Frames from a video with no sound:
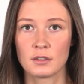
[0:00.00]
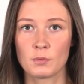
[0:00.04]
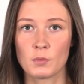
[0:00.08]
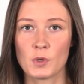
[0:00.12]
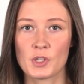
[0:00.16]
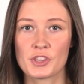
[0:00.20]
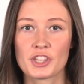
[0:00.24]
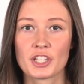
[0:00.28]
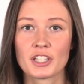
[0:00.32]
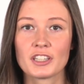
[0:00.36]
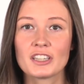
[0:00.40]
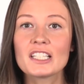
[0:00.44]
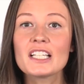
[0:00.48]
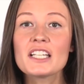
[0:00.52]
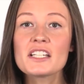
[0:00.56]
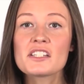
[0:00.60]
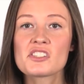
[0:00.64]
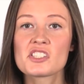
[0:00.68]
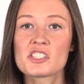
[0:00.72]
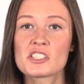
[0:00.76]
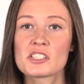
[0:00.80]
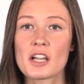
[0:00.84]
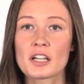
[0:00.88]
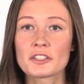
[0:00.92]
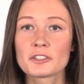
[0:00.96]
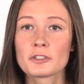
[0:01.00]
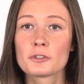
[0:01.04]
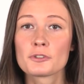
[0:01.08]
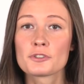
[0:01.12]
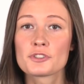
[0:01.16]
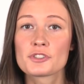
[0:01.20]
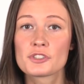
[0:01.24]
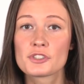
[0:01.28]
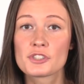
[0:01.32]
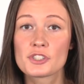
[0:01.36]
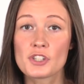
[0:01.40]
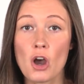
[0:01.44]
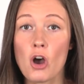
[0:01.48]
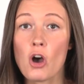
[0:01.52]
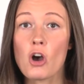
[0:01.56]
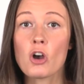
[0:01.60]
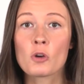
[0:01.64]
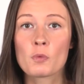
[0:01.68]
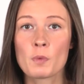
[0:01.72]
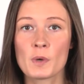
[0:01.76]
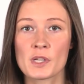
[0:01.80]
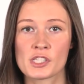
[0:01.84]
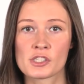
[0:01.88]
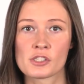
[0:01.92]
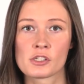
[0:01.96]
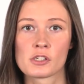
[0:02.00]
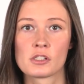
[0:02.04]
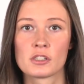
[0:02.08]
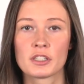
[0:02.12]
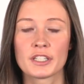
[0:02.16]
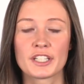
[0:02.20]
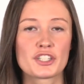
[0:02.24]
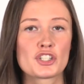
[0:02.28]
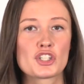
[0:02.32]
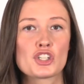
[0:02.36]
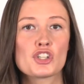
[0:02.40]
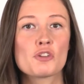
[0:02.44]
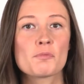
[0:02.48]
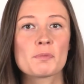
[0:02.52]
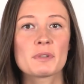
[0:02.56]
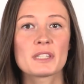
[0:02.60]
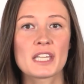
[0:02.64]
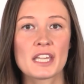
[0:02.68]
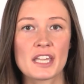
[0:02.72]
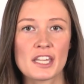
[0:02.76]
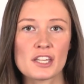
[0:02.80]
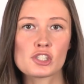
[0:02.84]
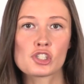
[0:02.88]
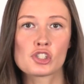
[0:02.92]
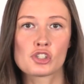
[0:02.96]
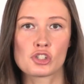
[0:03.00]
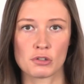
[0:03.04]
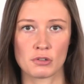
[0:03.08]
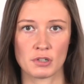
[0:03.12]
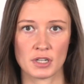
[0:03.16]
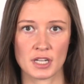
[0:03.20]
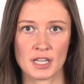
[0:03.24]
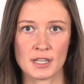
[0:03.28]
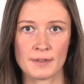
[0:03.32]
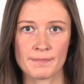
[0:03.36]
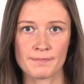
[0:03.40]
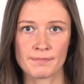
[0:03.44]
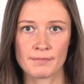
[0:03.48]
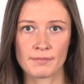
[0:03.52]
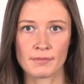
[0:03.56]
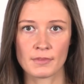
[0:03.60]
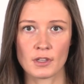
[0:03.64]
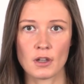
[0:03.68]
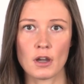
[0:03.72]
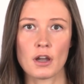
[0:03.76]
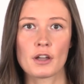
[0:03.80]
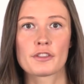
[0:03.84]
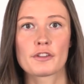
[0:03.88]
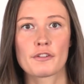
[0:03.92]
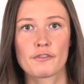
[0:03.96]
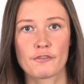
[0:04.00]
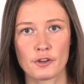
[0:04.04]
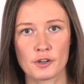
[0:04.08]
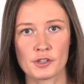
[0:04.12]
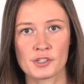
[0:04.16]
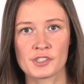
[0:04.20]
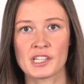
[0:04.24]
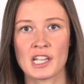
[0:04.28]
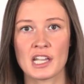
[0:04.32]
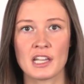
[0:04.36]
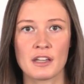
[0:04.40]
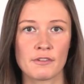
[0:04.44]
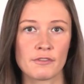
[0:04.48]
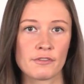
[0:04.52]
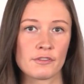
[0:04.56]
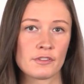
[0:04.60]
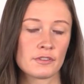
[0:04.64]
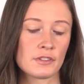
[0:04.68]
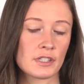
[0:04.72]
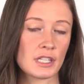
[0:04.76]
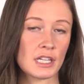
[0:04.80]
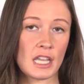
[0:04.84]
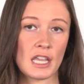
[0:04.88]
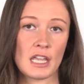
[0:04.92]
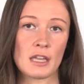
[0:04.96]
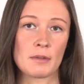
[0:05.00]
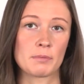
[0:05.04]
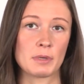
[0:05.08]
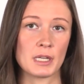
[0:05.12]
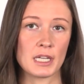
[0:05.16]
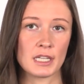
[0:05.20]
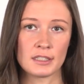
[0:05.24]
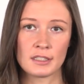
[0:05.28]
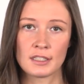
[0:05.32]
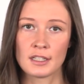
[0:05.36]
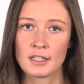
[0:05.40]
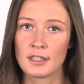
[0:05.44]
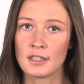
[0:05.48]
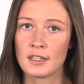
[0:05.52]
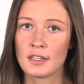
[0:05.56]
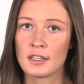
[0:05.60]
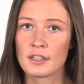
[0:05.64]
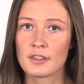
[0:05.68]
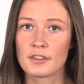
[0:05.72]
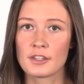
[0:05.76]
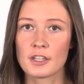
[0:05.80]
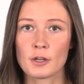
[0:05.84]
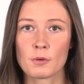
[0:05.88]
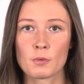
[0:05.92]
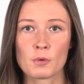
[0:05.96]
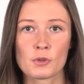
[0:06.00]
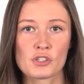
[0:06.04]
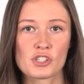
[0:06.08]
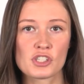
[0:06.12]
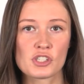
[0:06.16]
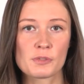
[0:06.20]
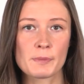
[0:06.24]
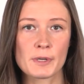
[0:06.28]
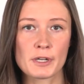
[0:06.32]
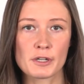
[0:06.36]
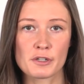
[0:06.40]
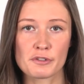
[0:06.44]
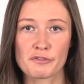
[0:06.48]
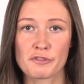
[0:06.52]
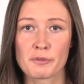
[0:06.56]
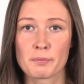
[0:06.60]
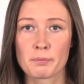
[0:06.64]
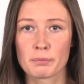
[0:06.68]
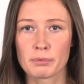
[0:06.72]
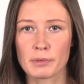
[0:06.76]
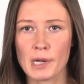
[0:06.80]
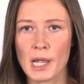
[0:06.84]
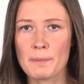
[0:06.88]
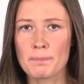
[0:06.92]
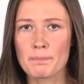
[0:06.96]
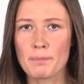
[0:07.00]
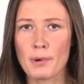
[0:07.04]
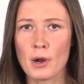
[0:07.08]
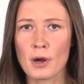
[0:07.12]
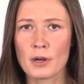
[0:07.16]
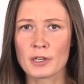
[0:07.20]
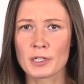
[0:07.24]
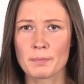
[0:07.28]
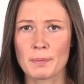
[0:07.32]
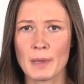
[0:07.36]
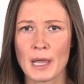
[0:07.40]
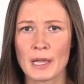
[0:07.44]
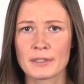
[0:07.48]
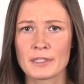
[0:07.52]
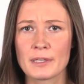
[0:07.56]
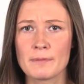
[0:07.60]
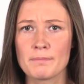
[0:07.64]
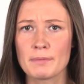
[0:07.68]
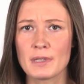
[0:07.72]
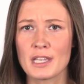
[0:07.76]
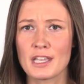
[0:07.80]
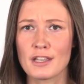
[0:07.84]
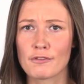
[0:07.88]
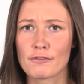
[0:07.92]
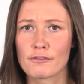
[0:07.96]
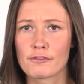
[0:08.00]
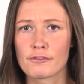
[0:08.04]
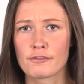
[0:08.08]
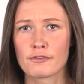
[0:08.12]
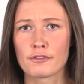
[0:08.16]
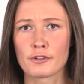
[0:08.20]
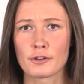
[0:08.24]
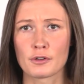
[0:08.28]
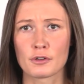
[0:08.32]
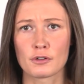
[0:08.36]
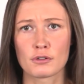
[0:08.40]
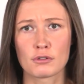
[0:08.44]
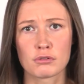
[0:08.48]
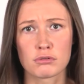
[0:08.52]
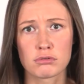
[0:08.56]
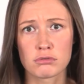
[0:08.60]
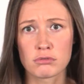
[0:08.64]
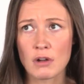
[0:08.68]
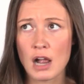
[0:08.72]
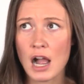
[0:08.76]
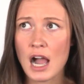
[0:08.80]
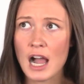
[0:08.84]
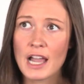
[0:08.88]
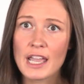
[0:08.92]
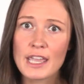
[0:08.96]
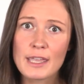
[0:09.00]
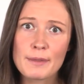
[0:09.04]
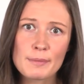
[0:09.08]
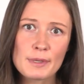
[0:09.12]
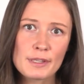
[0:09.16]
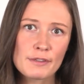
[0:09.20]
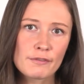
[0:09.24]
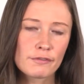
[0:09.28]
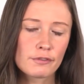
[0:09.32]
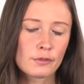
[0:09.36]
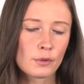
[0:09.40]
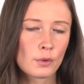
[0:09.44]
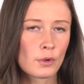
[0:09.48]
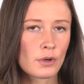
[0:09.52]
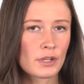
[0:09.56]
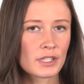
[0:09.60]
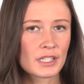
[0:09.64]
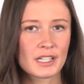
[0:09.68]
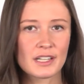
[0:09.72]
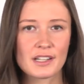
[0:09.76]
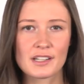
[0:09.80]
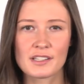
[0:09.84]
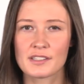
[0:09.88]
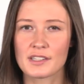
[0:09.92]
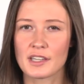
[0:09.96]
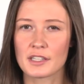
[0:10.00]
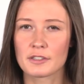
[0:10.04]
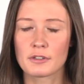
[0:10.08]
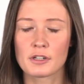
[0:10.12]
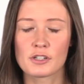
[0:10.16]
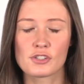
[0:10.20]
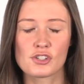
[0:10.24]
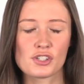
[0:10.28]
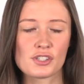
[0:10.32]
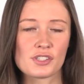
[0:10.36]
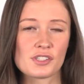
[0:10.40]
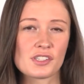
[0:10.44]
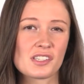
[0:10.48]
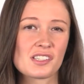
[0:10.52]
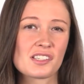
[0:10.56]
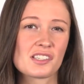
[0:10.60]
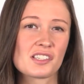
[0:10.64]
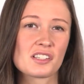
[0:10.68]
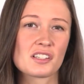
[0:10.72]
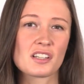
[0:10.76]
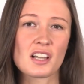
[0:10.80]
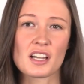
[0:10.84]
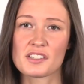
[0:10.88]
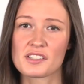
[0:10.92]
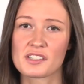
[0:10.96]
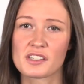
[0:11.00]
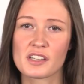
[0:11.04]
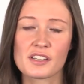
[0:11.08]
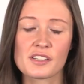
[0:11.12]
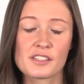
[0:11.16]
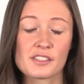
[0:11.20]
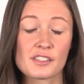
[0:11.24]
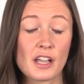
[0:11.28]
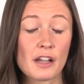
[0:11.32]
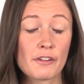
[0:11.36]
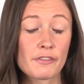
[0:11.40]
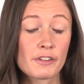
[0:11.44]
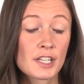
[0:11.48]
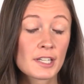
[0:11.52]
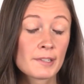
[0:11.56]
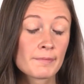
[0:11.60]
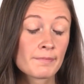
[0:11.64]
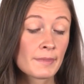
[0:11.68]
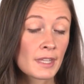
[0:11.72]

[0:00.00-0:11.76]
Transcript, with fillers: with the least subtle dog whistle in human history on the first day of the campaign. There were smears from Breitbart about him being for crime in Florida, etc. Just disgusting stuff.